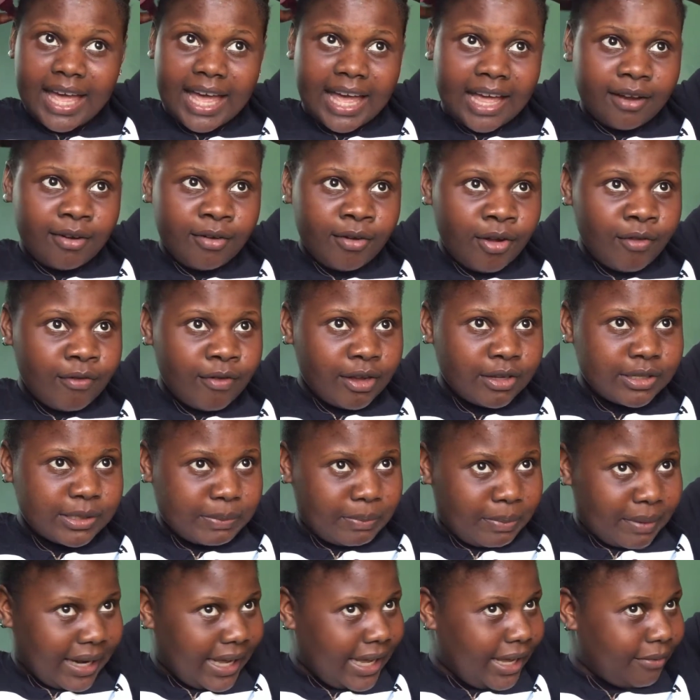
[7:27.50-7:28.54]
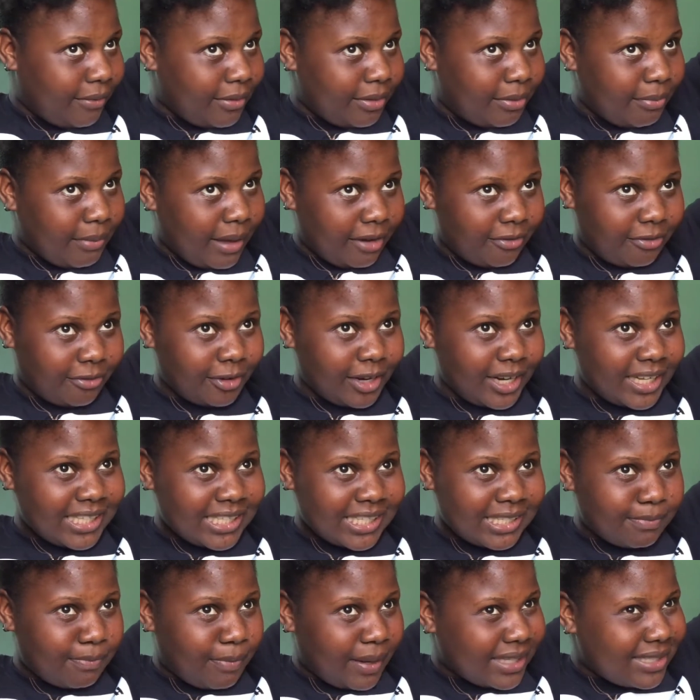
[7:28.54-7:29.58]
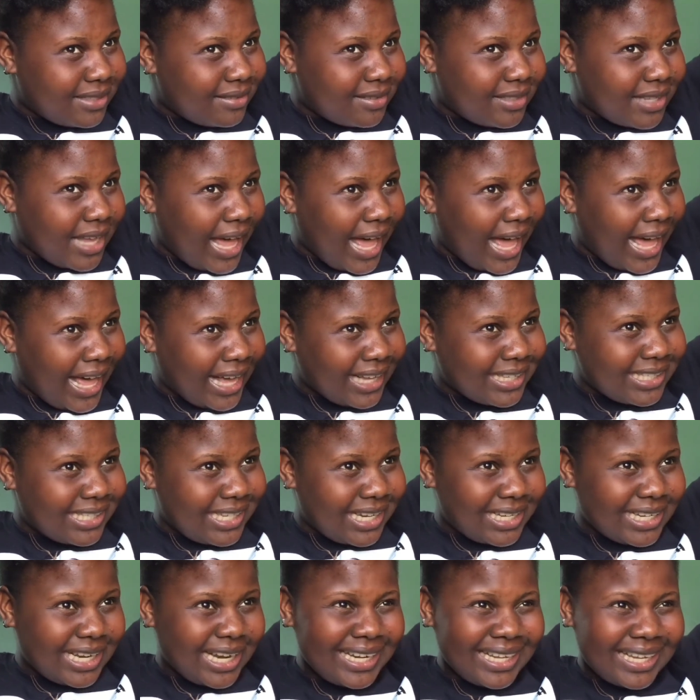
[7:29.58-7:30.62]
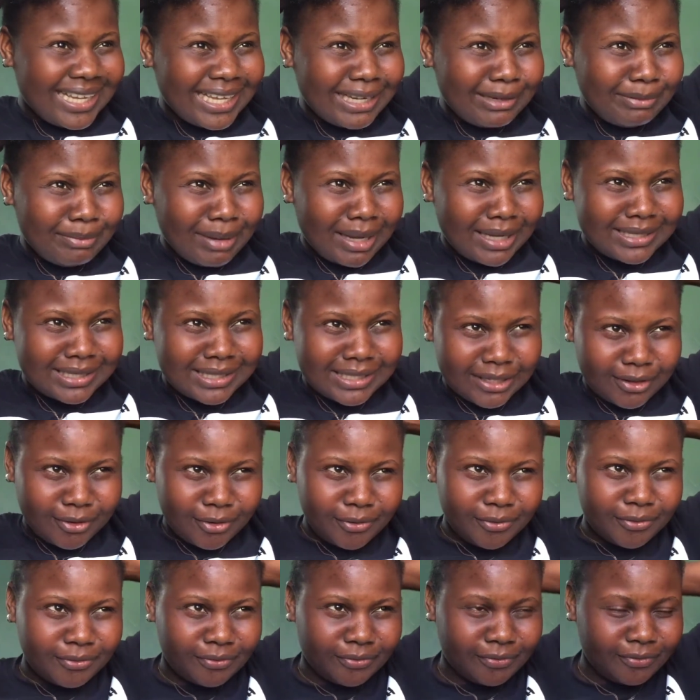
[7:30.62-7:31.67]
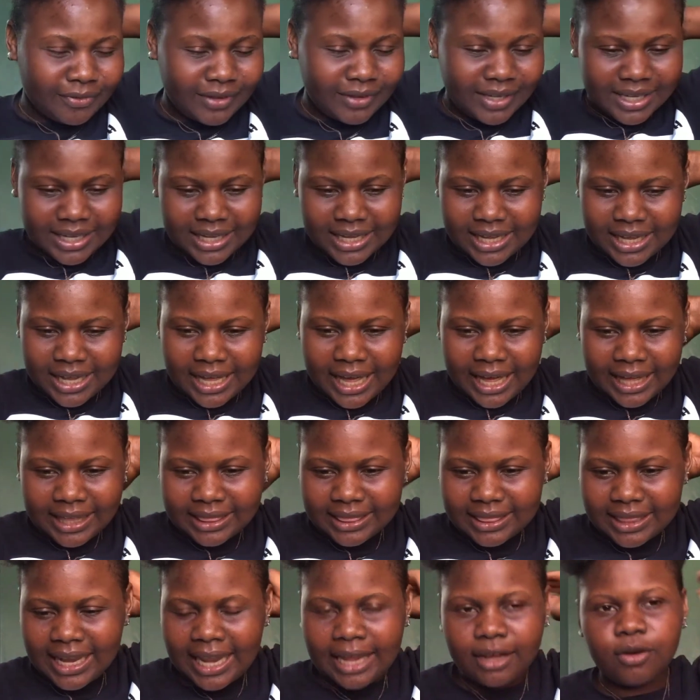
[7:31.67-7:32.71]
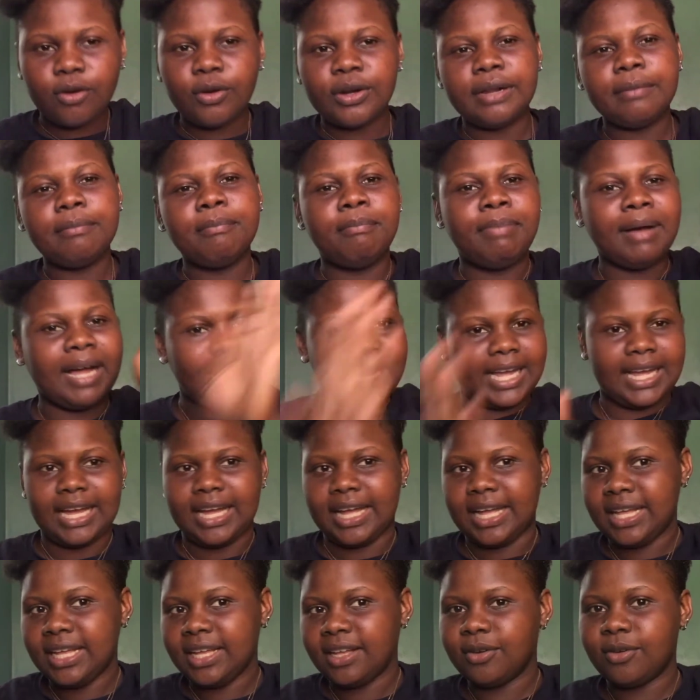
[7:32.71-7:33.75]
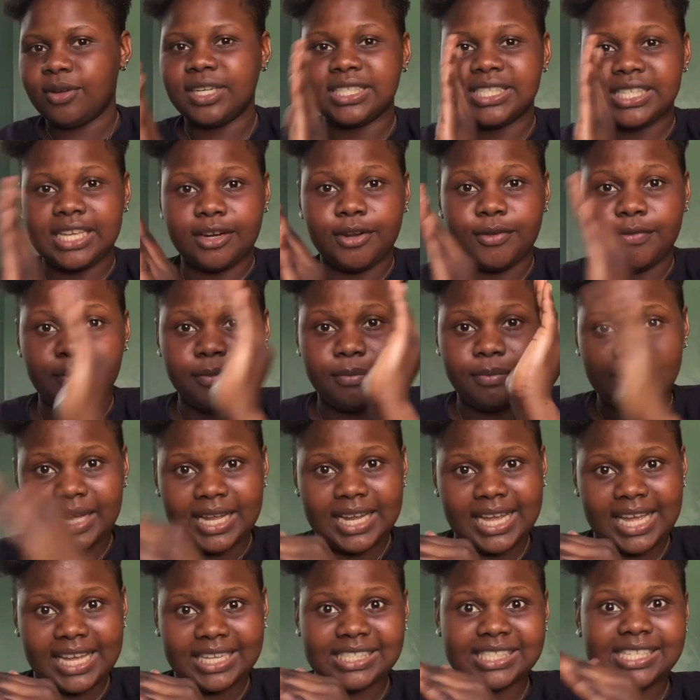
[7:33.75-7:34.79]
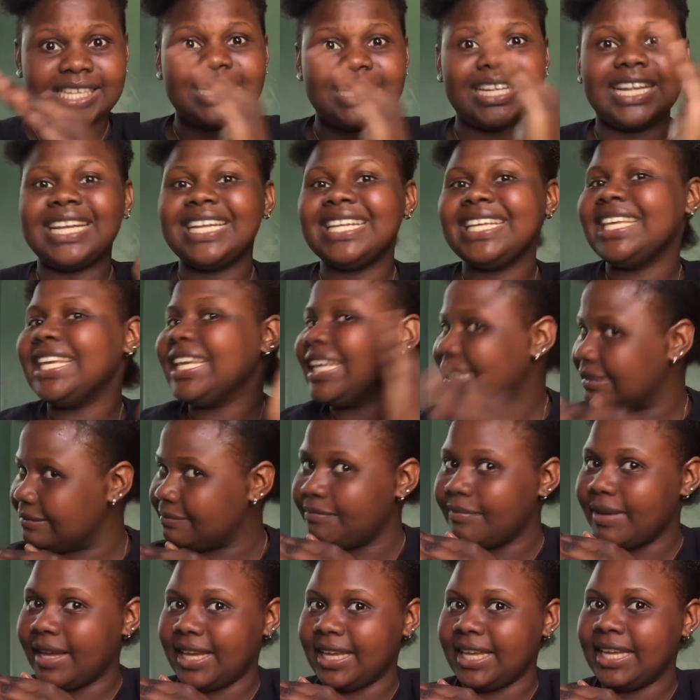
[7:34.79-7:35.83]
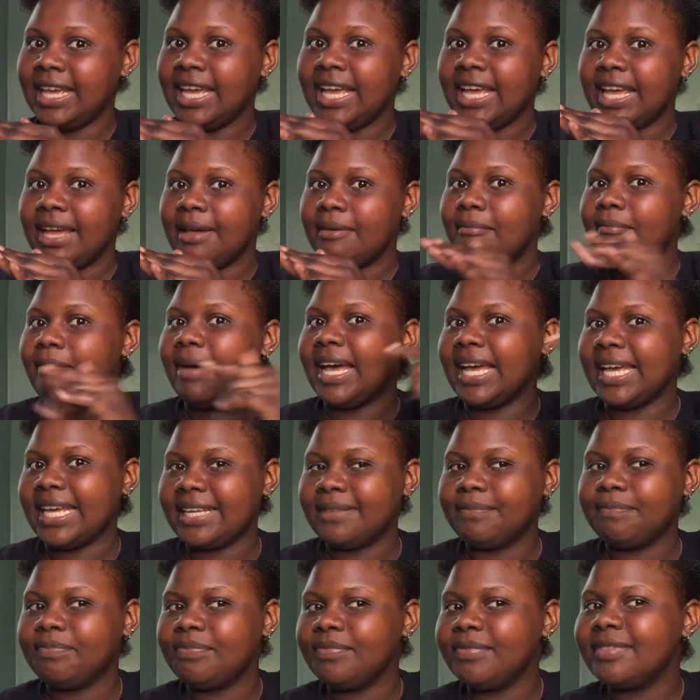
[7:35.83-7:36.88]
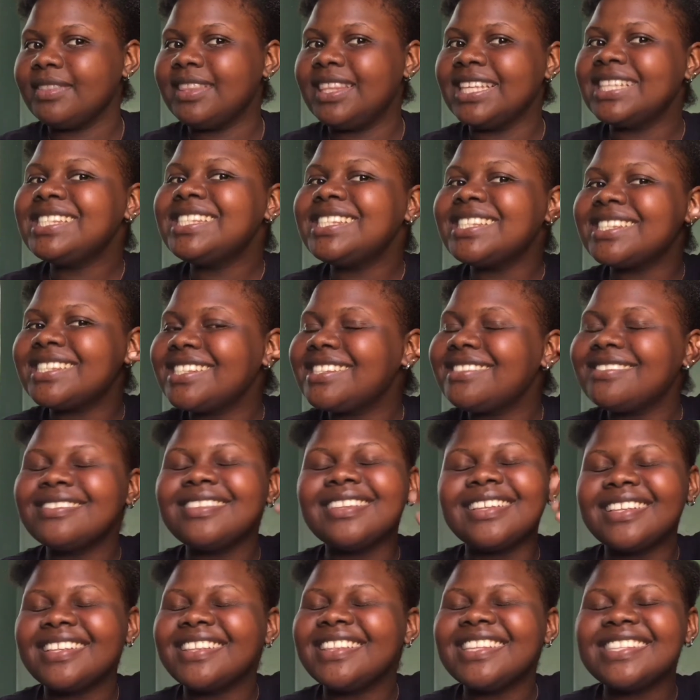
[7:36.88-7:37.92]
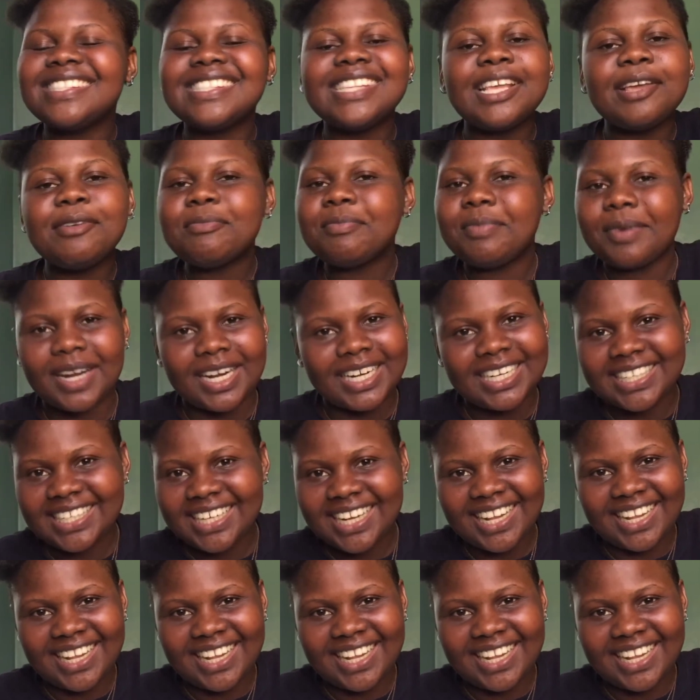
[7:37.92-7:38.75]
don't know if I was playing with my friends, but I accidentally hit myself. I like on a bunker, on the side of a bunker. I accidentally hit my this the same part.